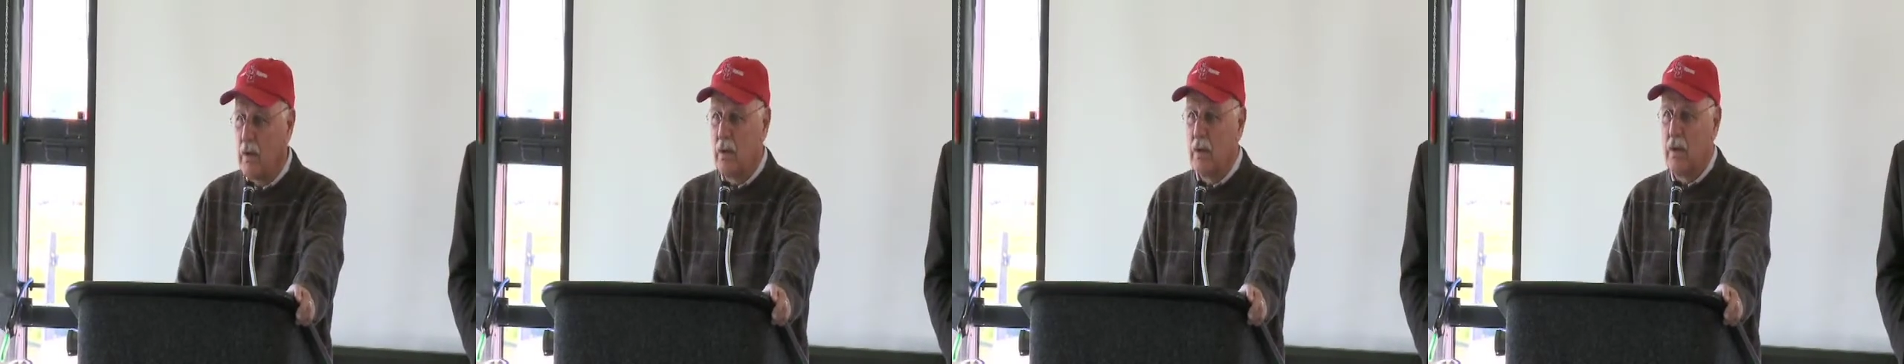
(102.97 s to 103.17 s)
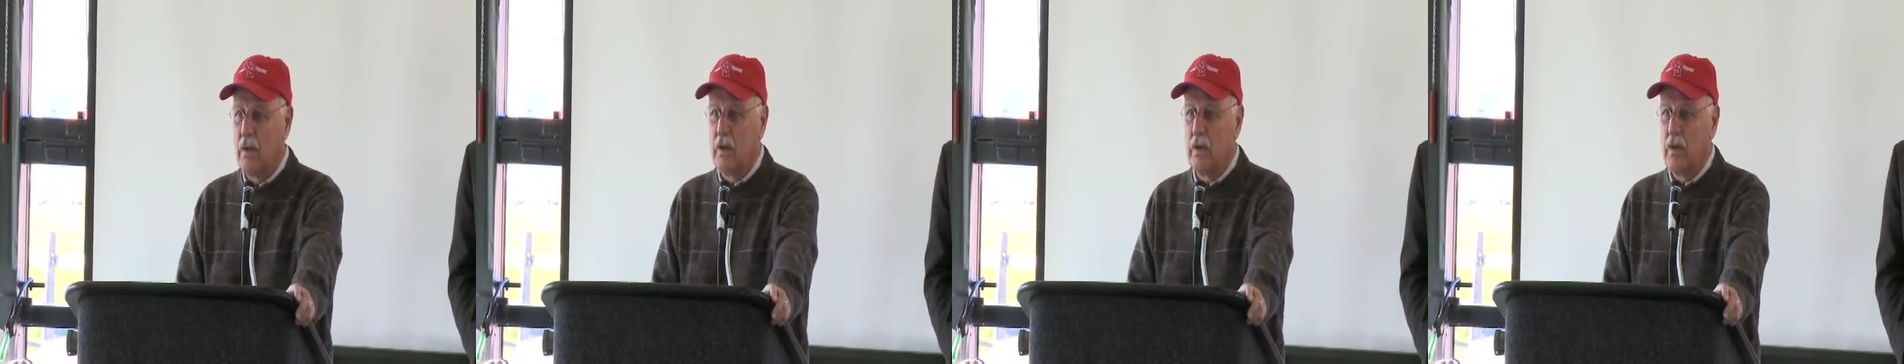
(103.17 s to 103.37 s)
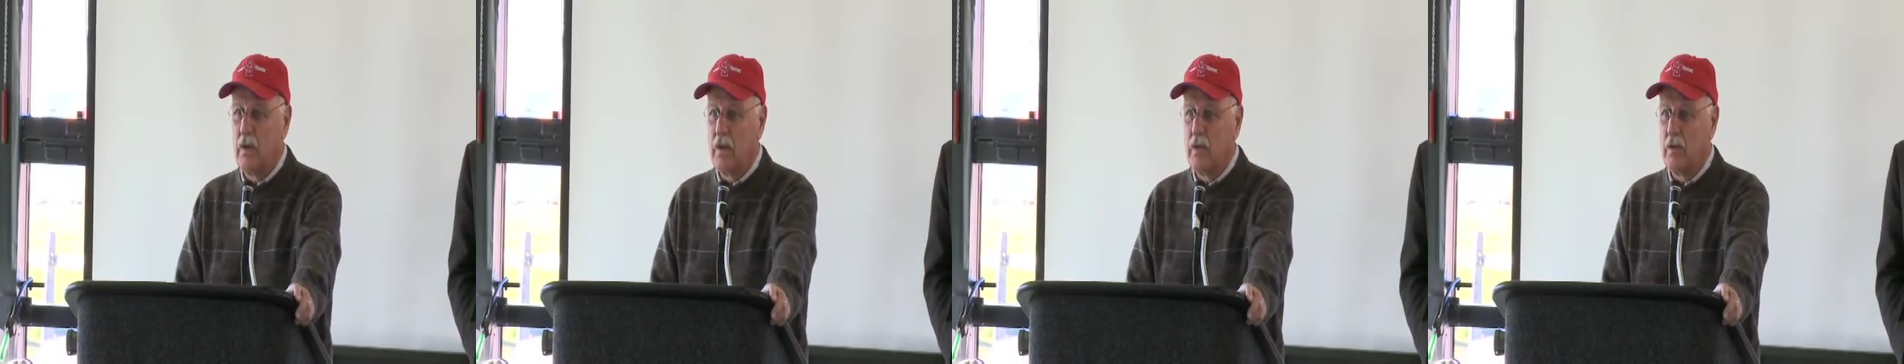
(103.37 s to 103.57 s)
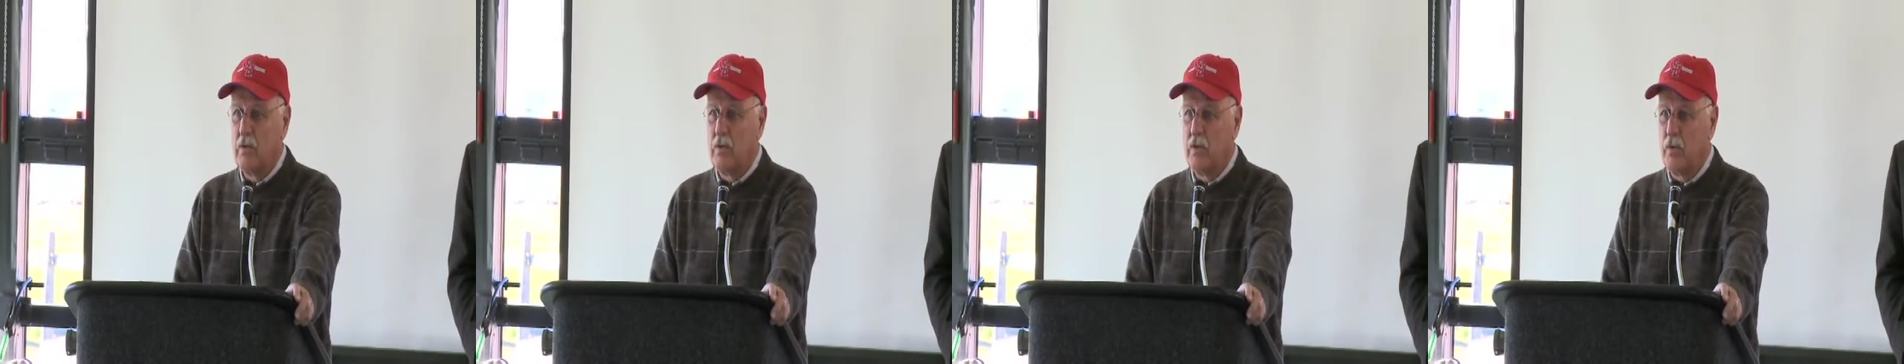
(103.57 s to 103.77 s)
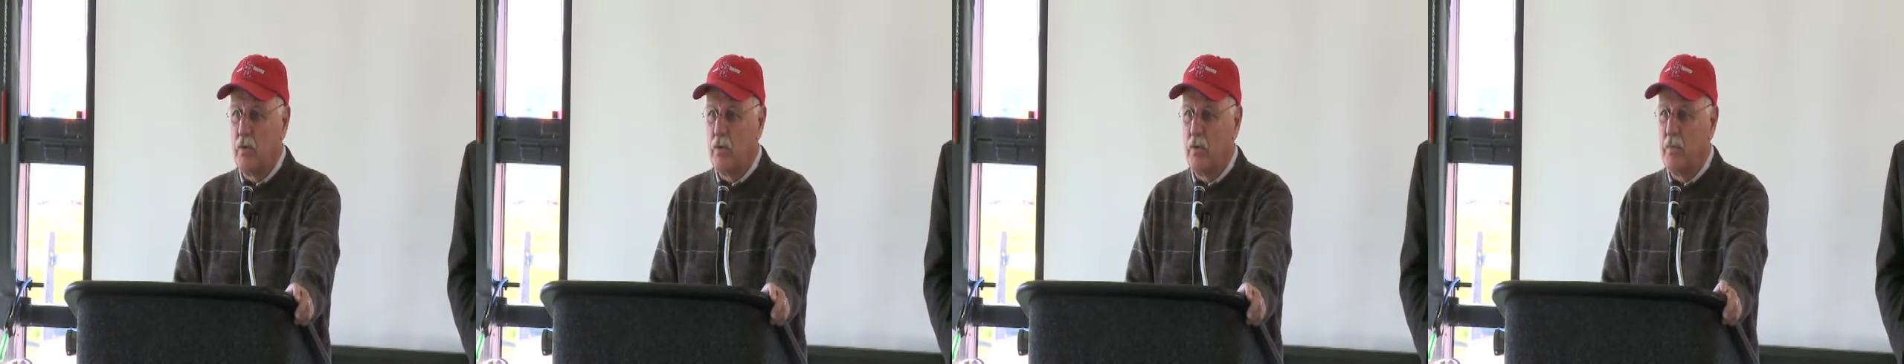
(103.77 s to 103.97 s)

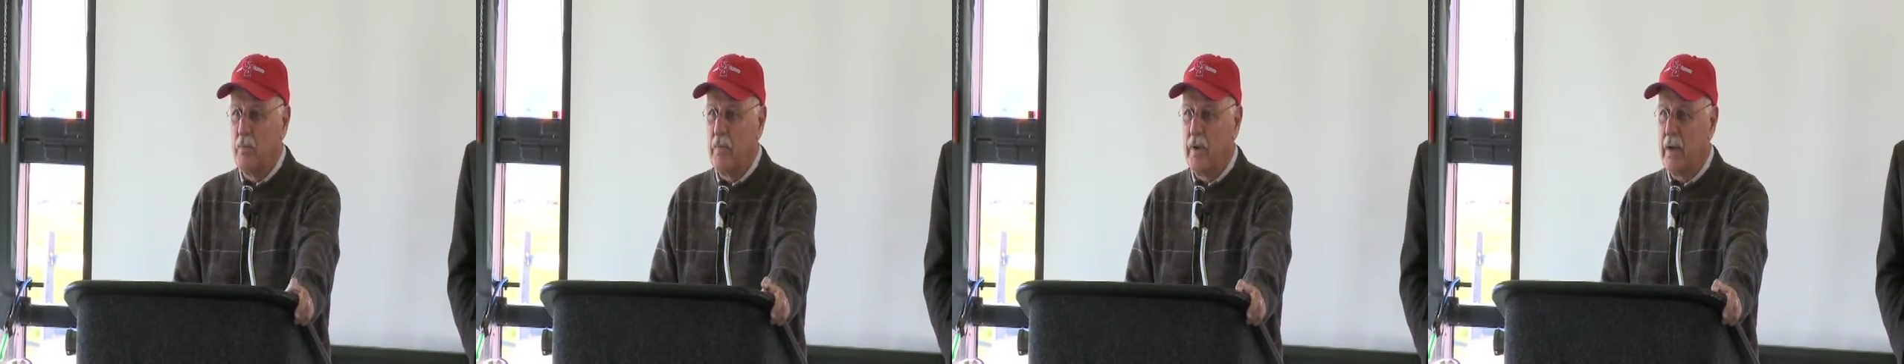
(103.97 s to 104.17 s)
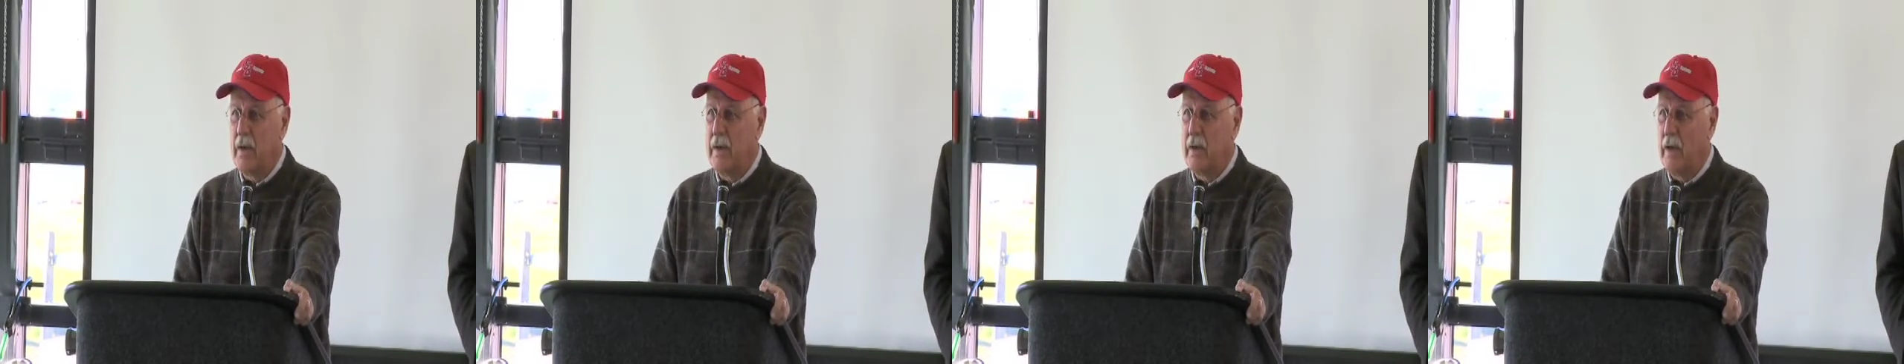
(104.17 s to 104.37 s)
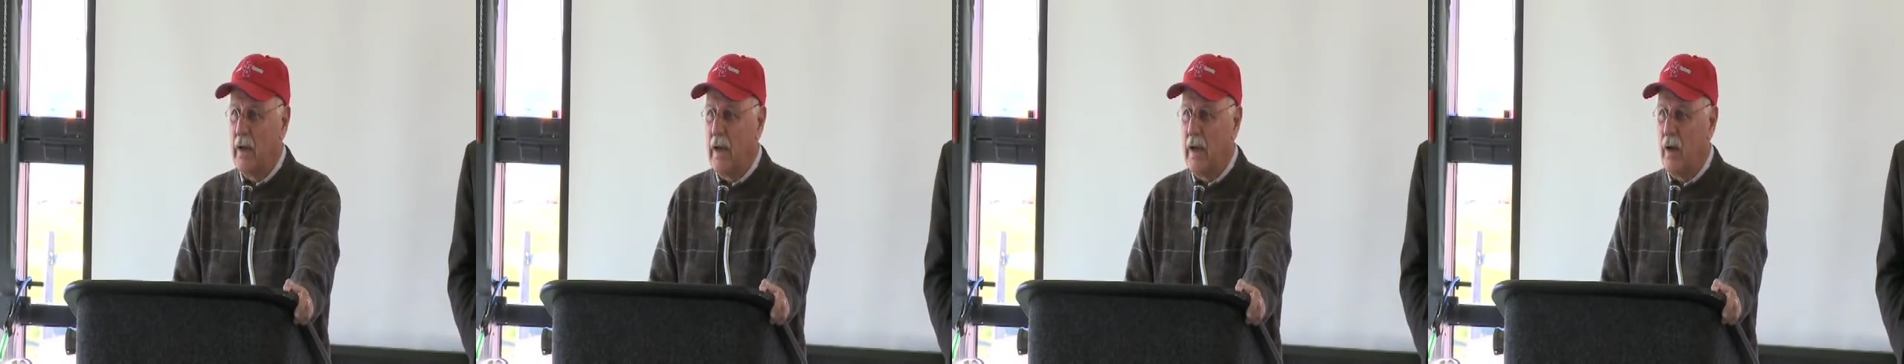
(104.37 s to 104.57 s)
environmentalists speaking,